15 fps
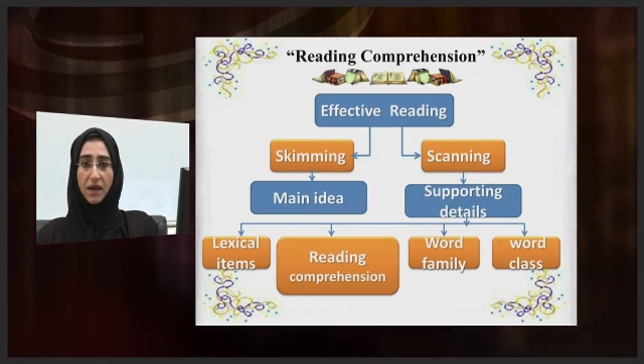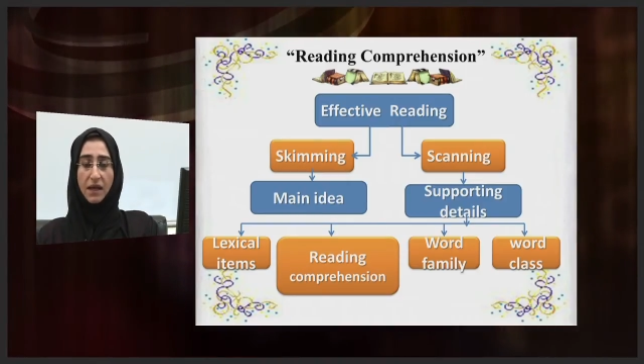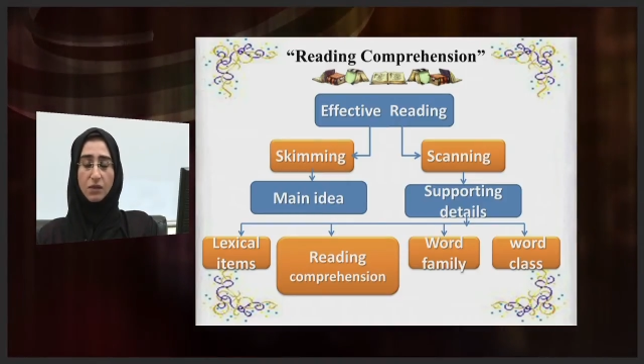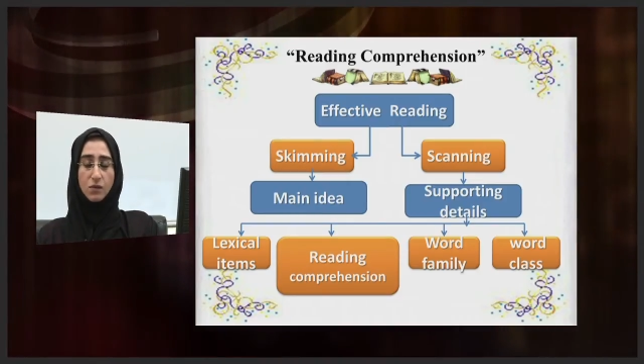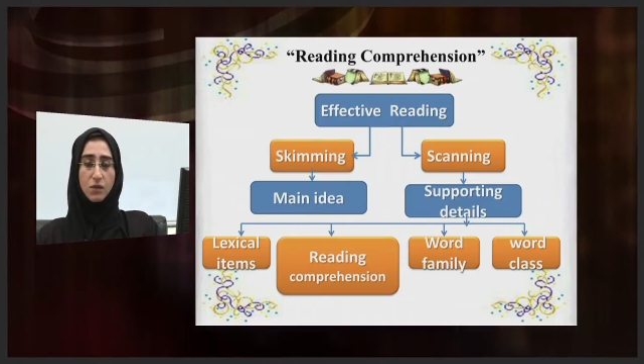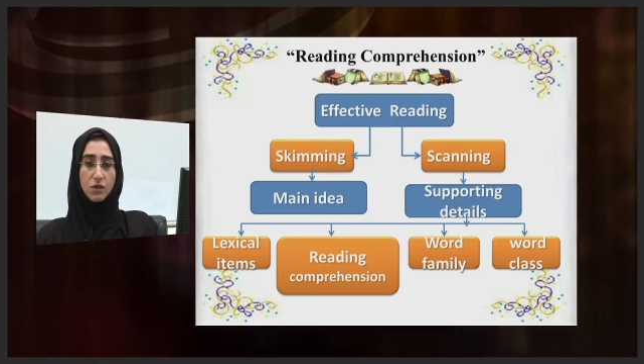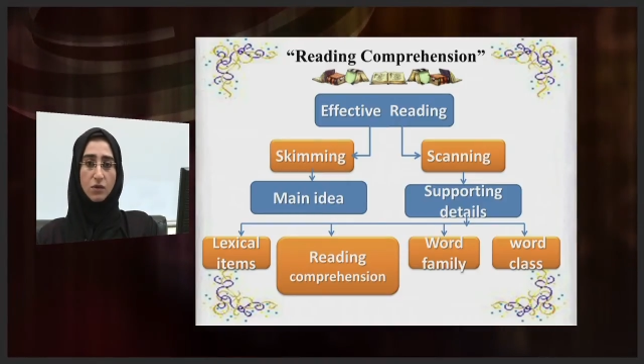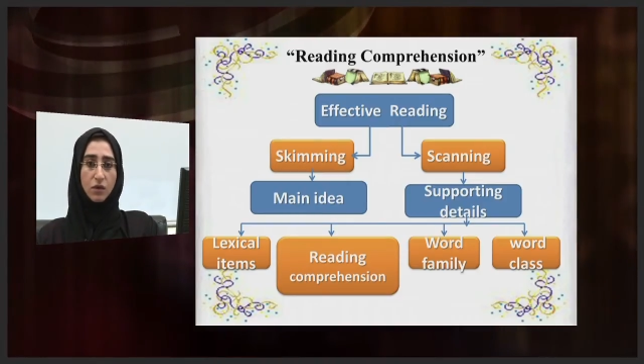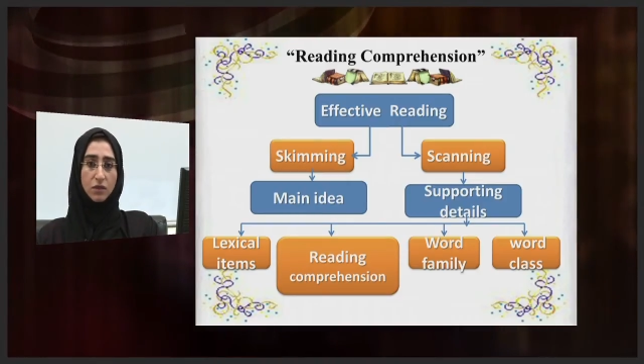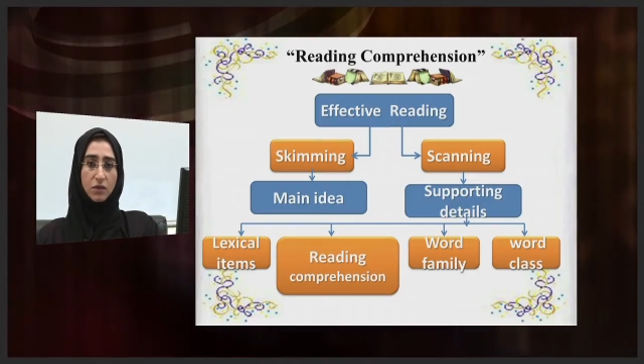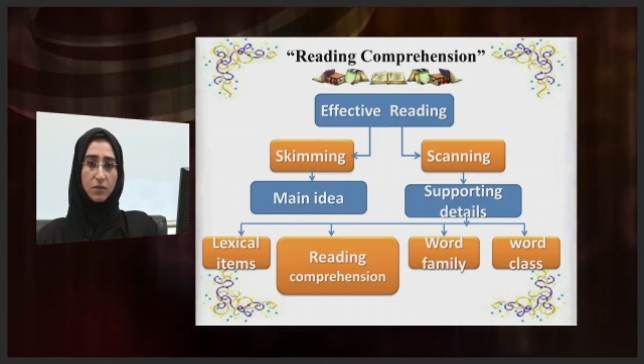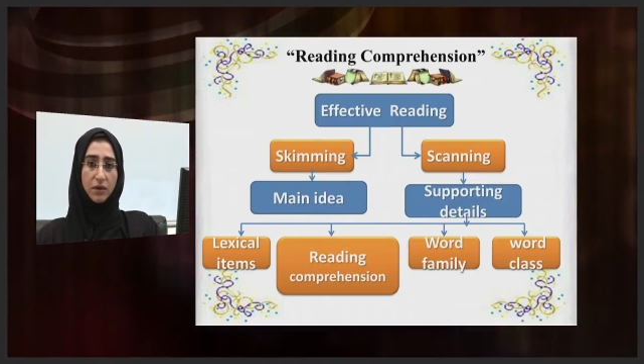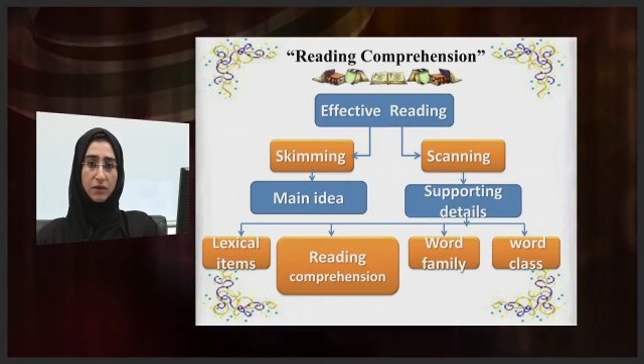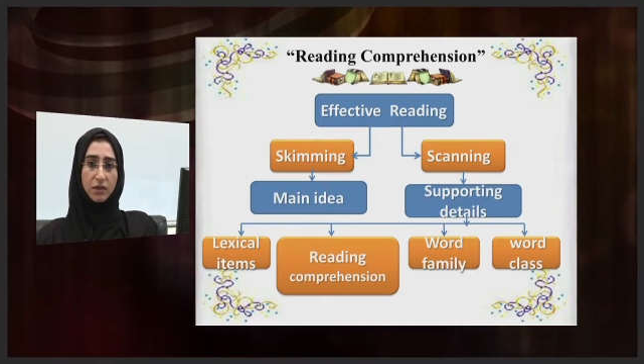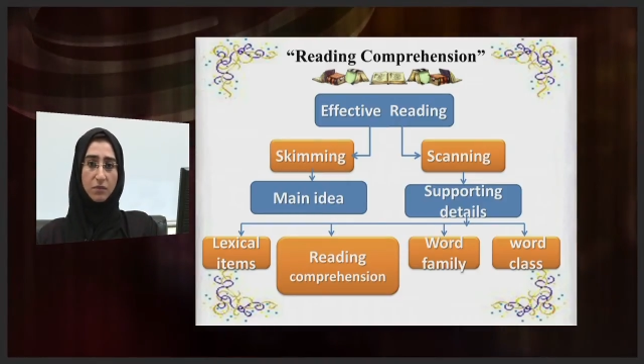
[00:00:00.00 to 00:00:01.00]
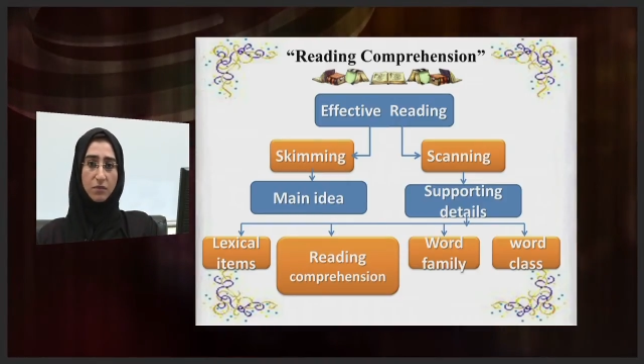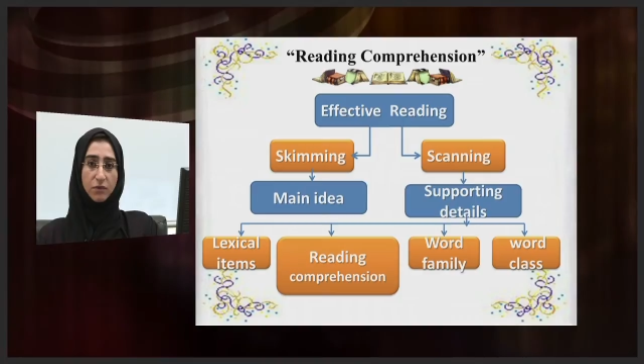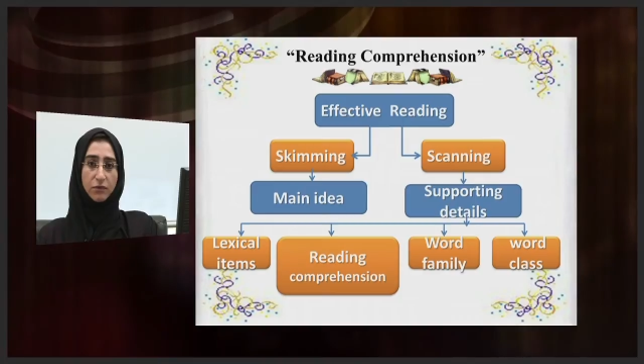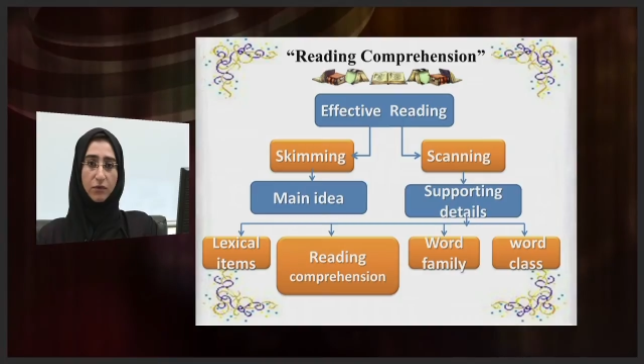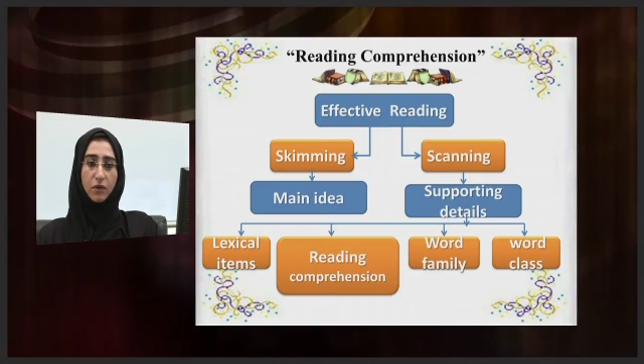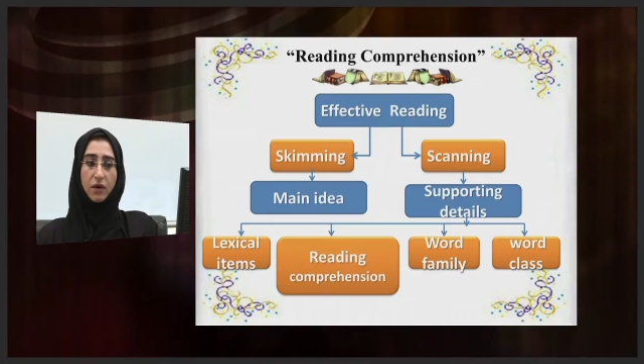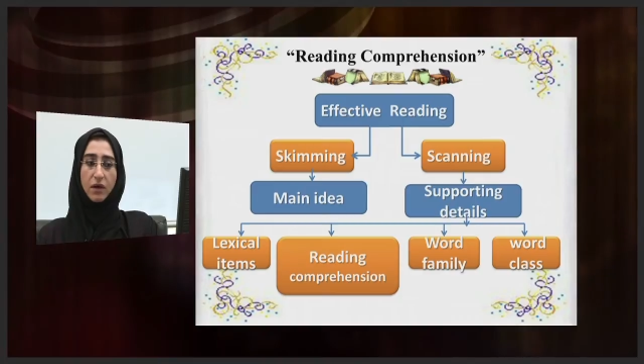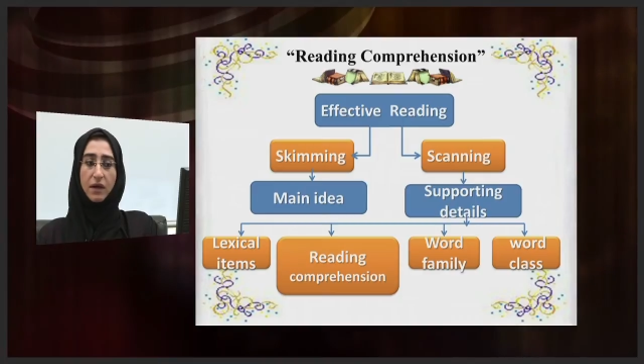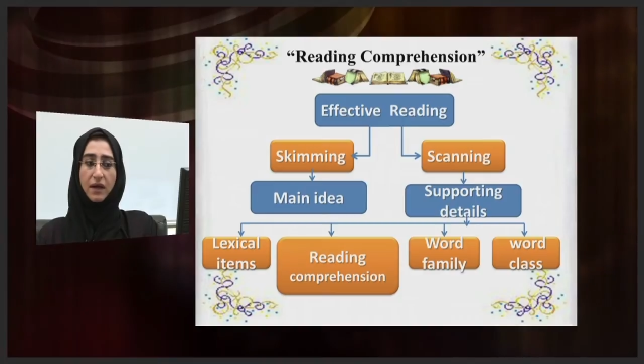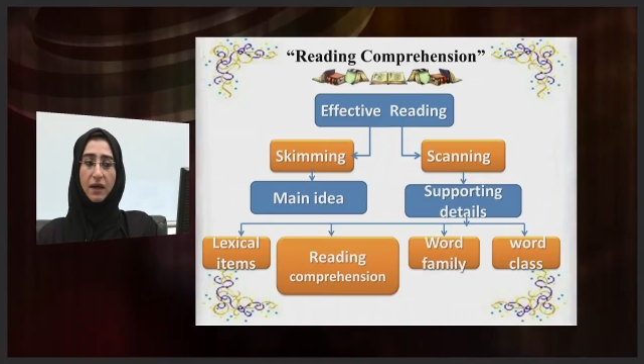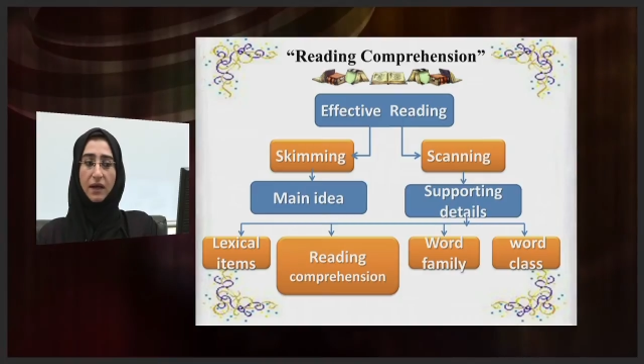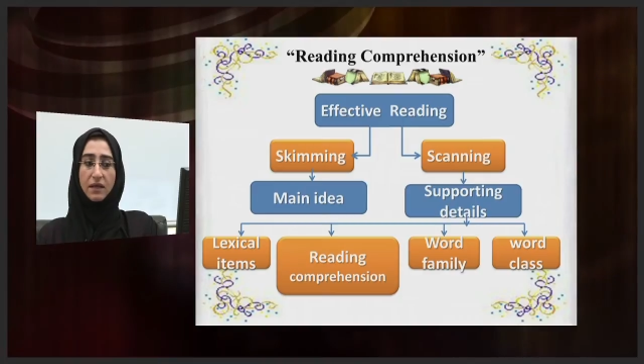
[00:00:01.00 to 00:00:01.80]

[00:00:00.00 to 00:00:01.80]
as we talked about it before,